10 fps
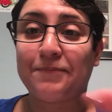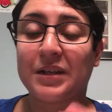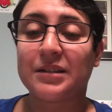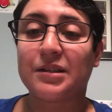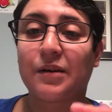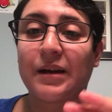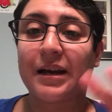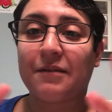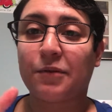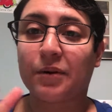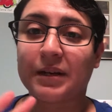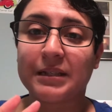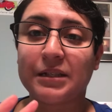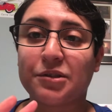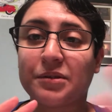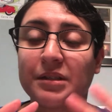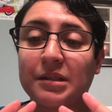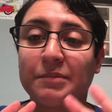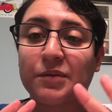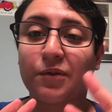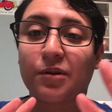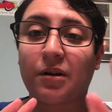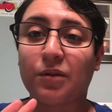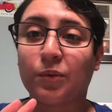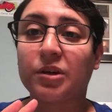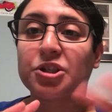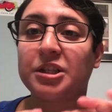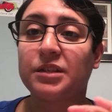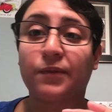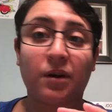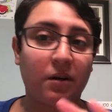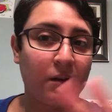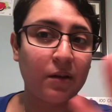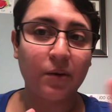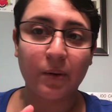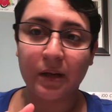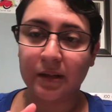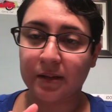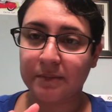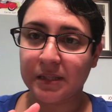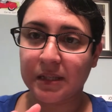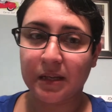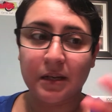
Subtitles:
And so I have organizational systems for all the worksheets for all the curriculums